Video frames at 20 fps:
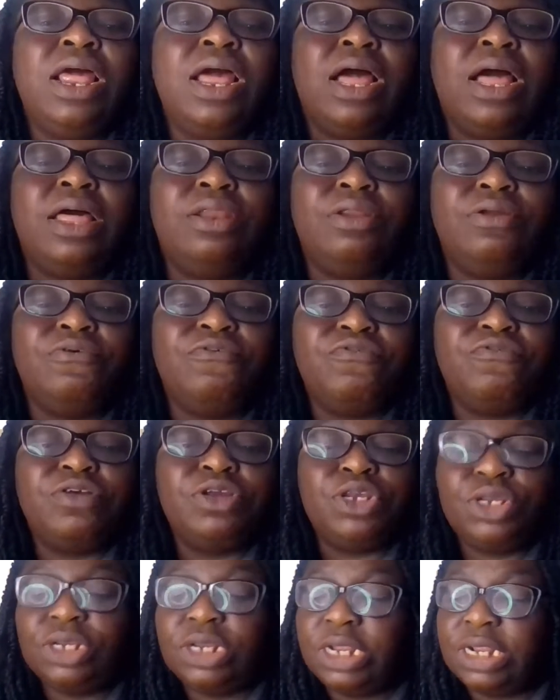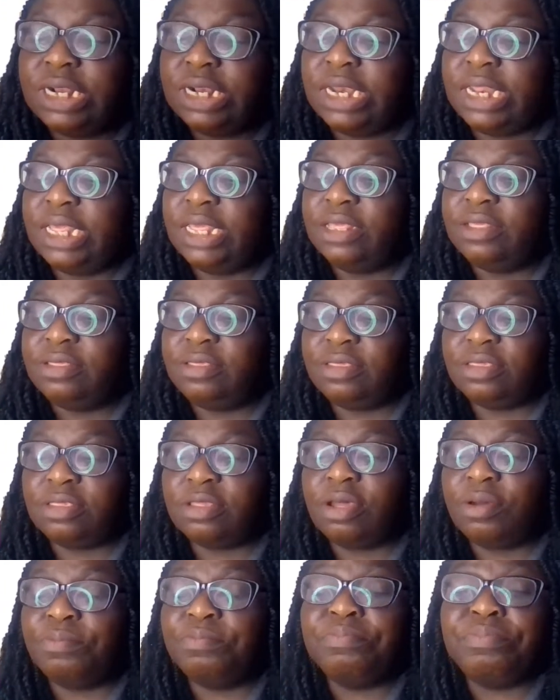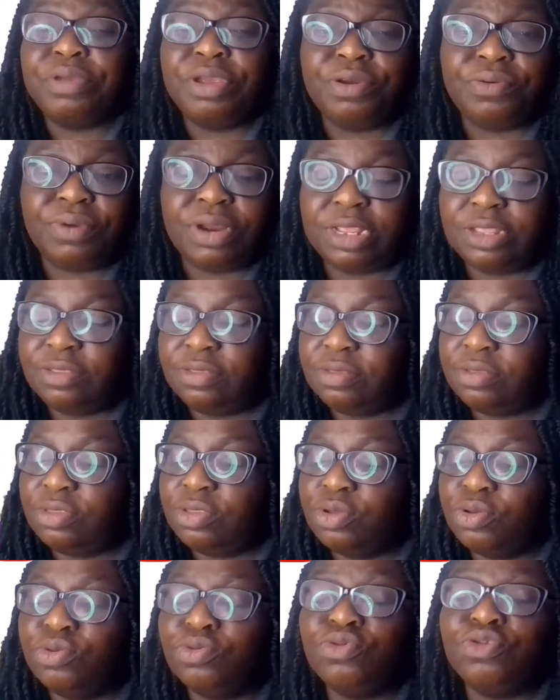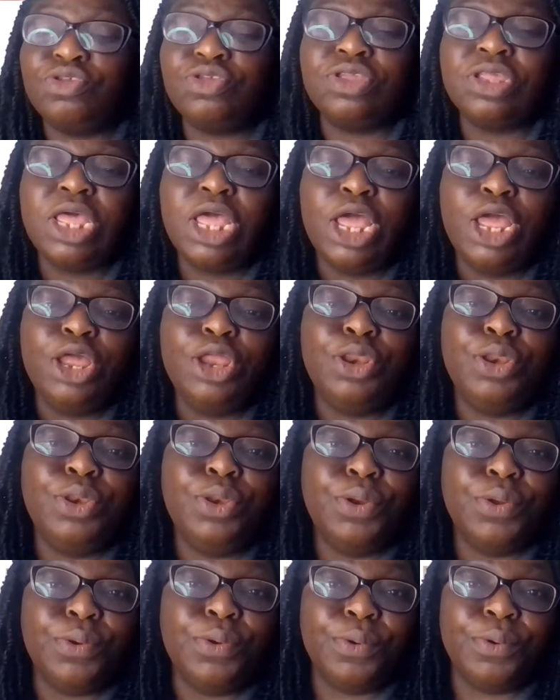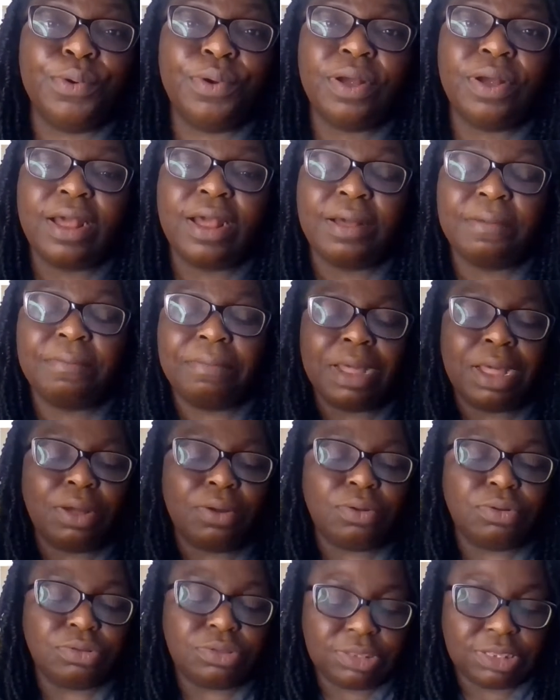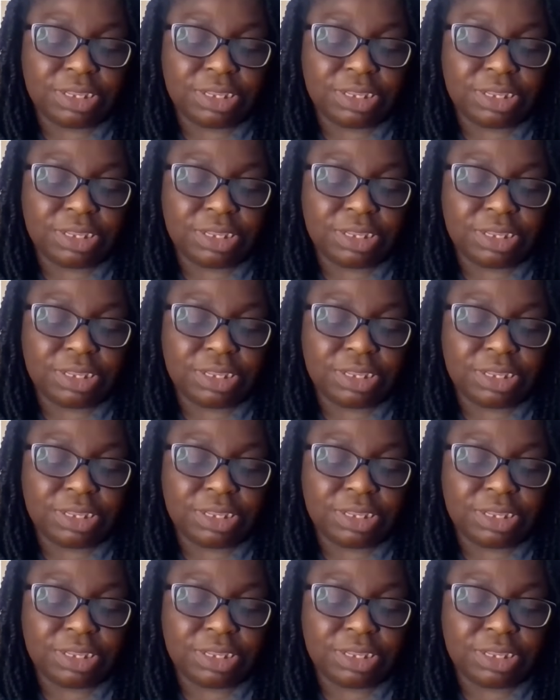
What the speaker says: and unfortunately some parents don't know about